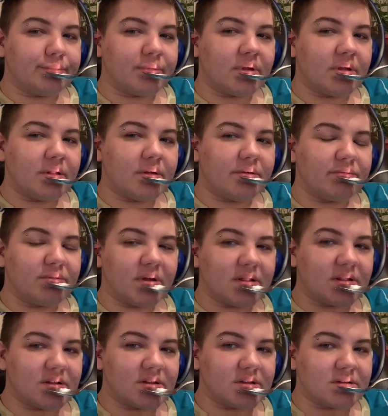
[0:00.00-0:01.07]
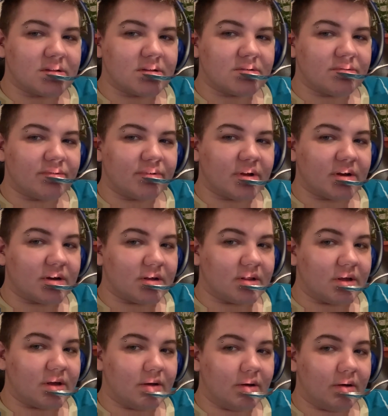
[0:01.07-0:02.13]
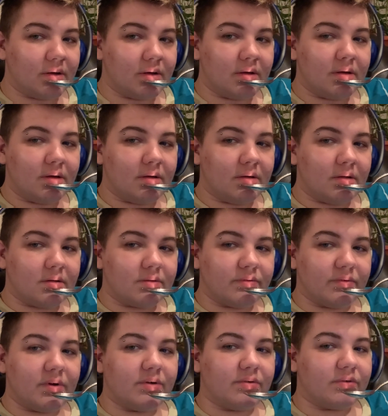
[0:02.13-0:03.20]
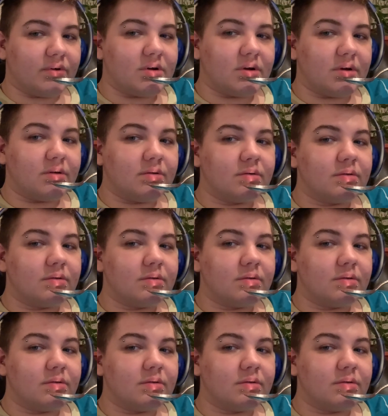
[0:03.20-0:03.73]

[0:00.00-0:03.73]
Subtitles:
I love that this is the reflecting light. It's very funny.